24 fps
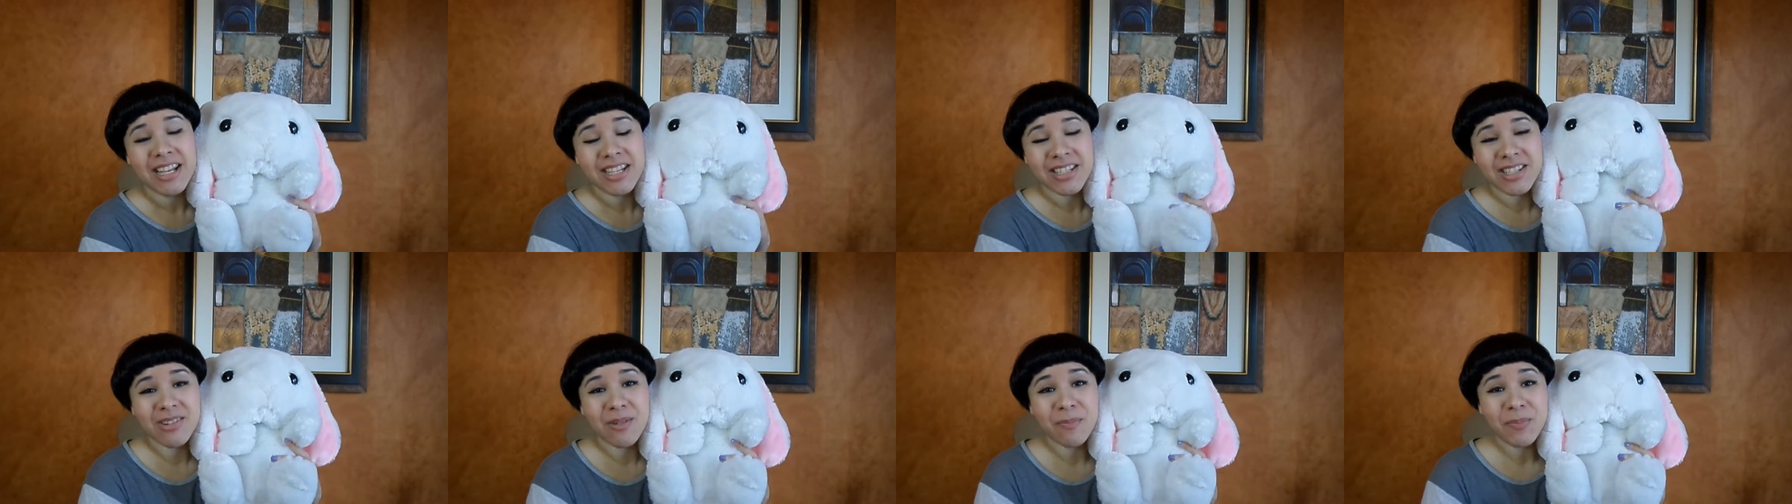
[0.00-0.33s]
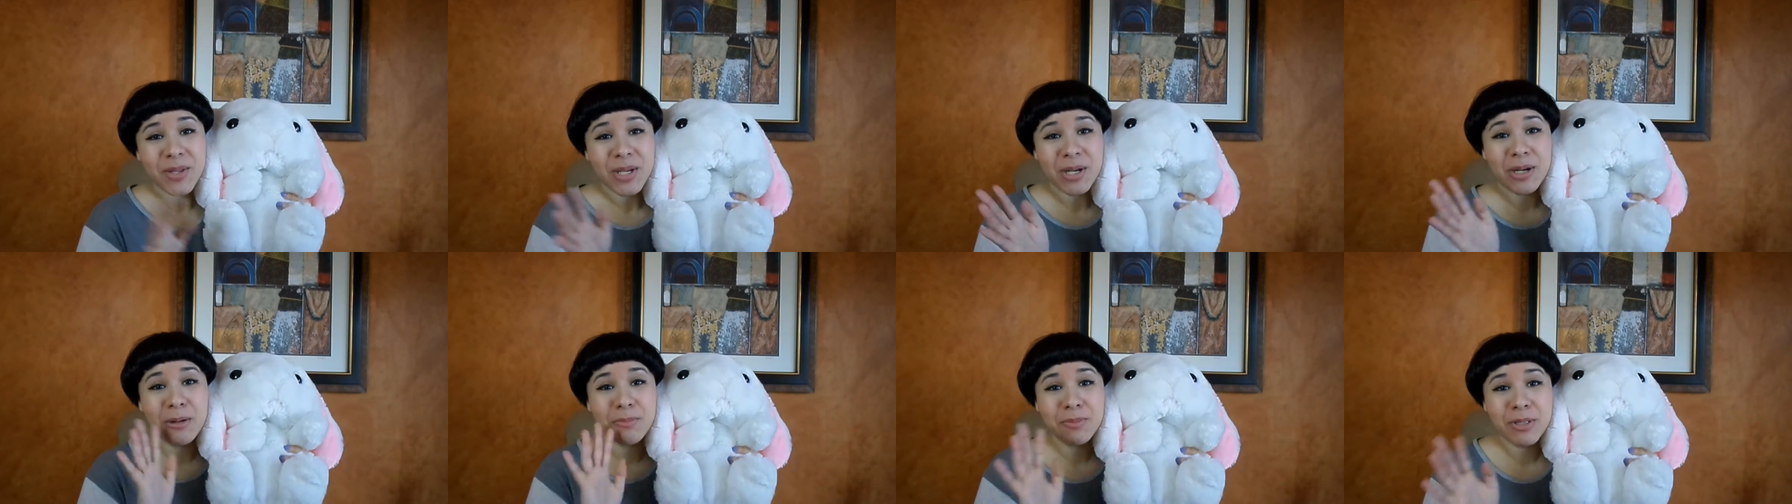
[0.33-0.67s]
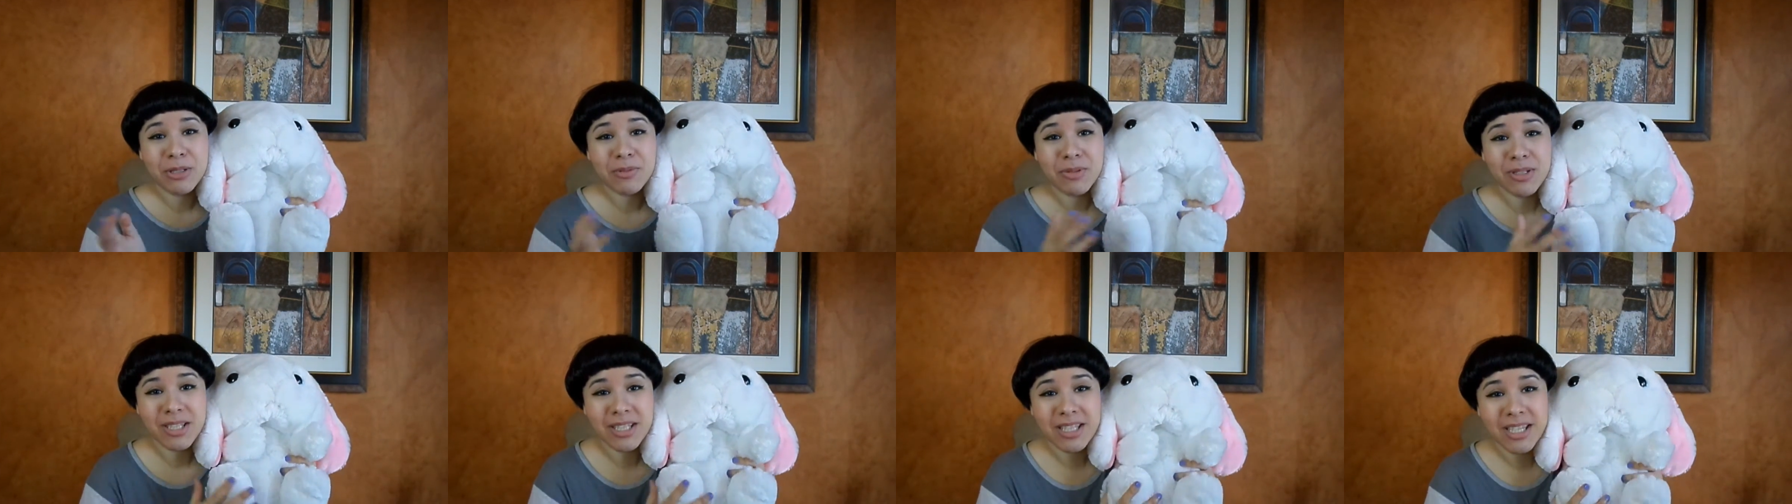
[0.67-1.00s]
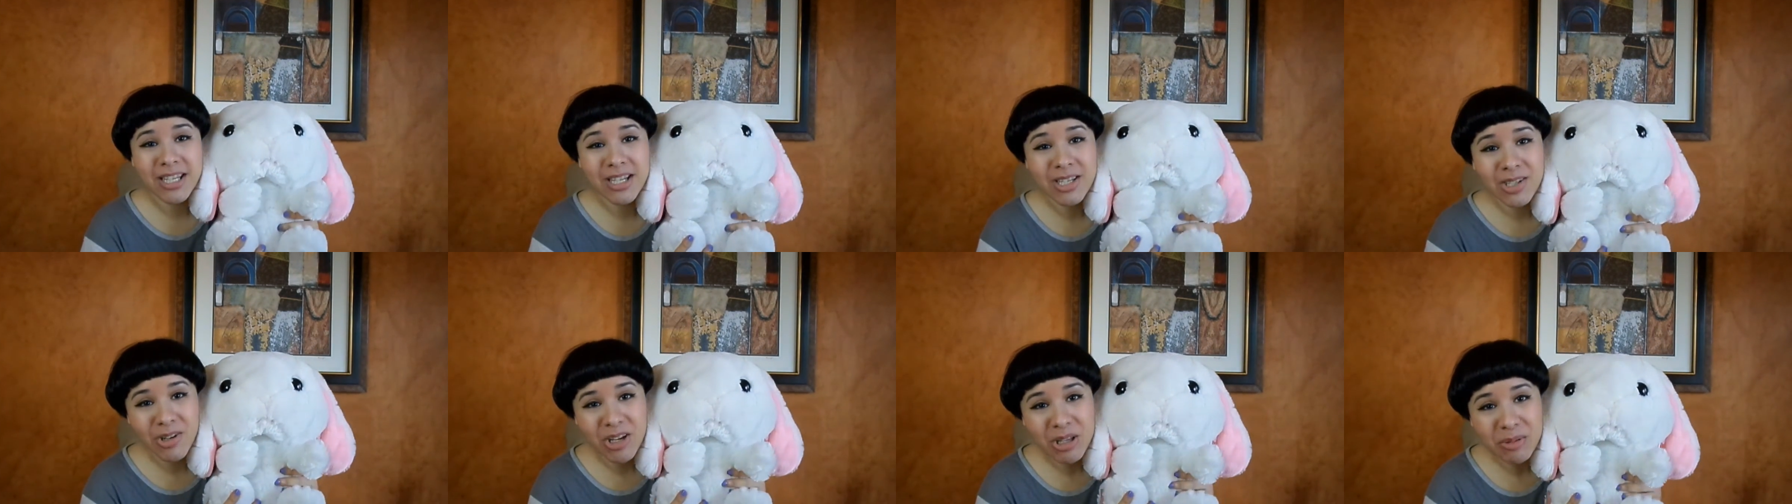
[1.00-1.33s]
So hope this was
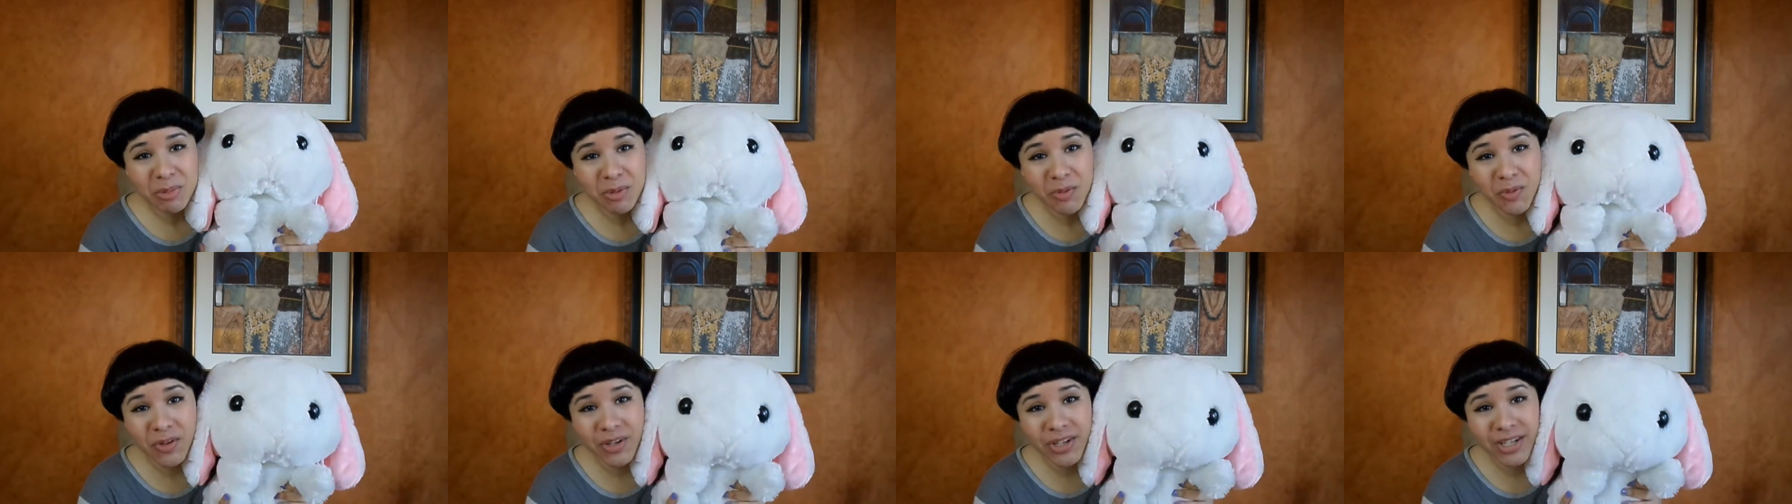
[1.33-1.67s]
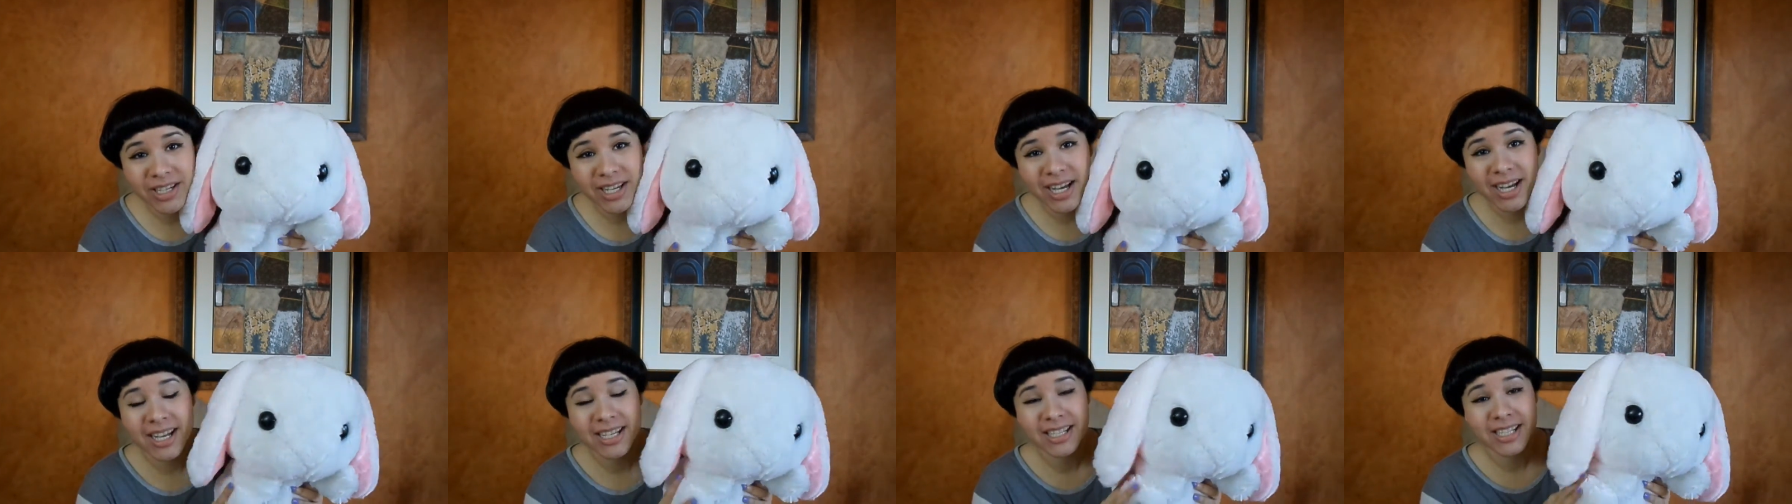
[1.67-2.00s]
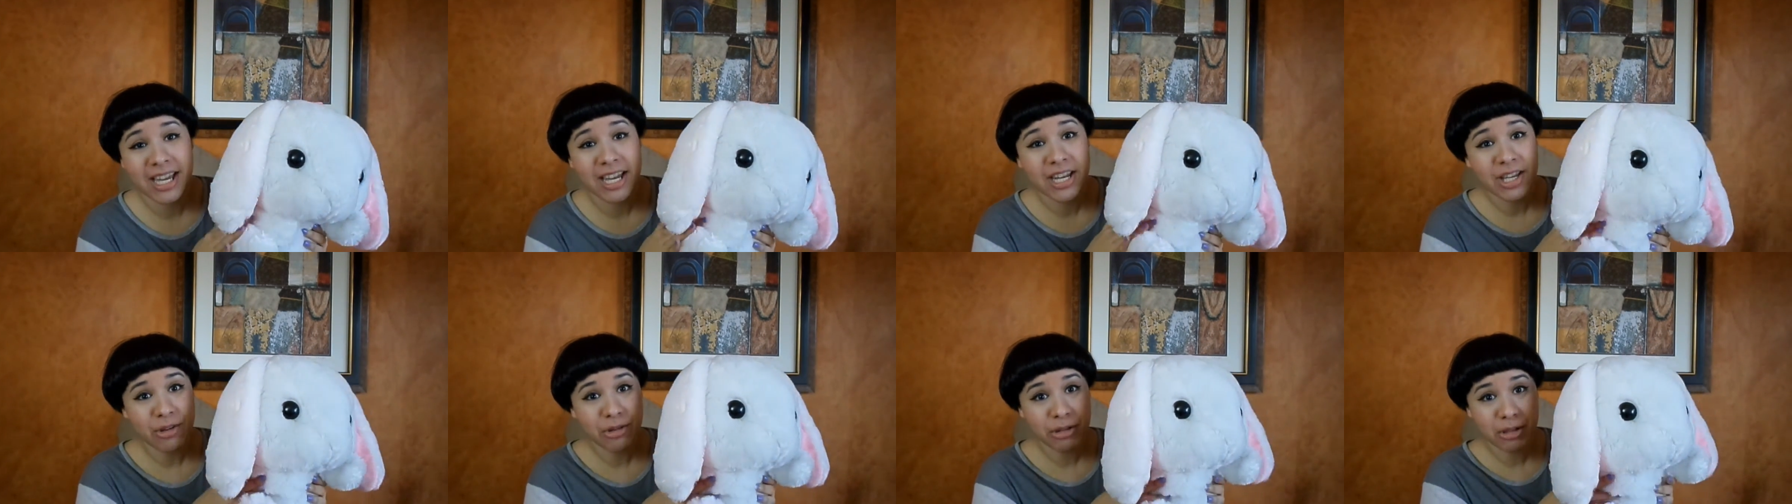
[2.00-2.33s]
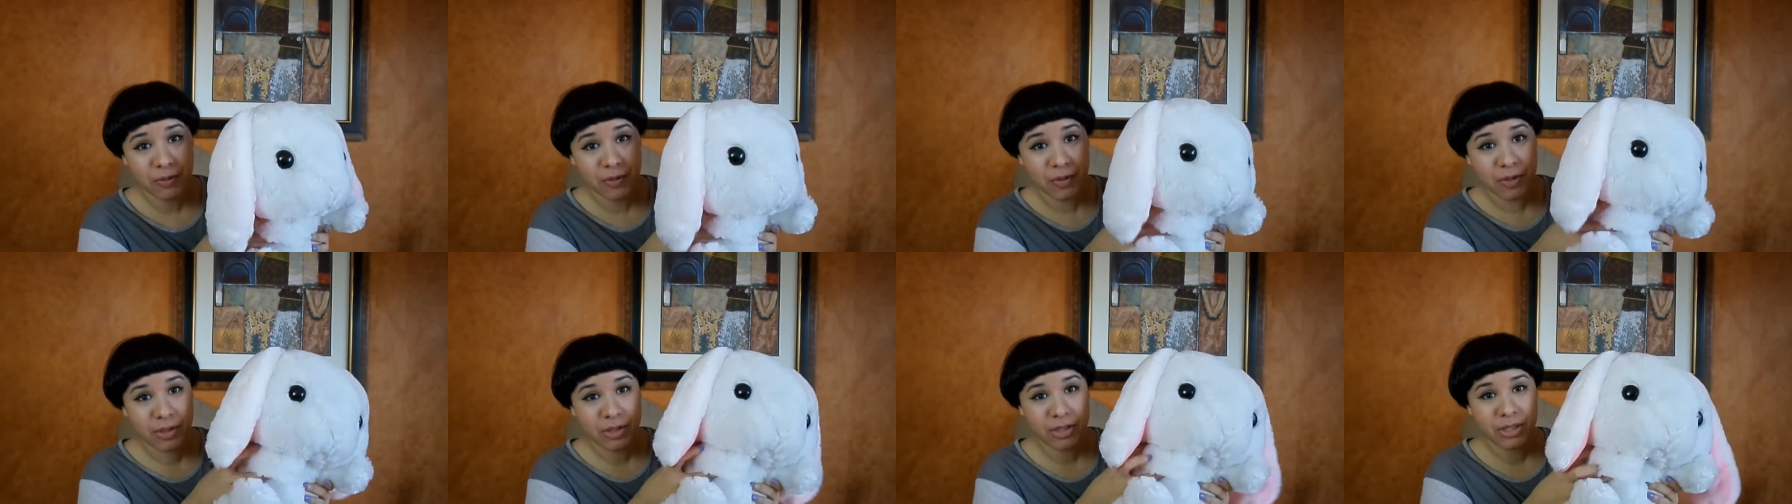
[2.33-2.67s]
enjoyable for you guys and
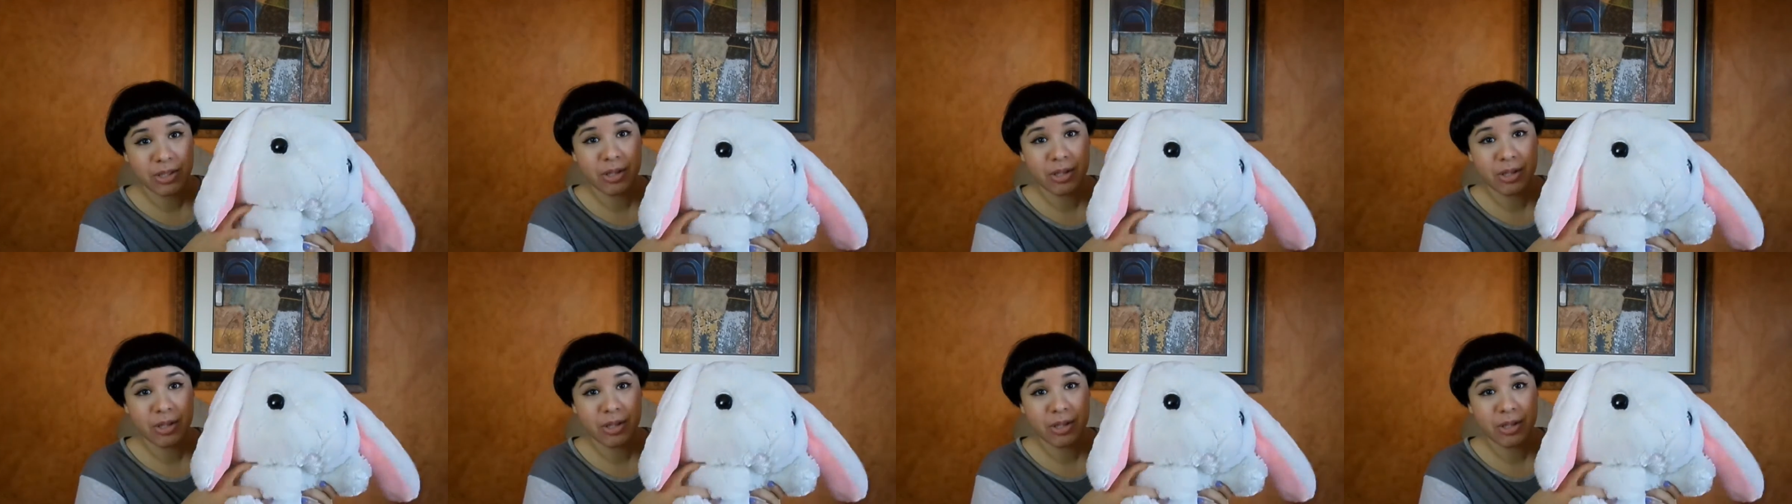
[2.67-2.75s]
useful.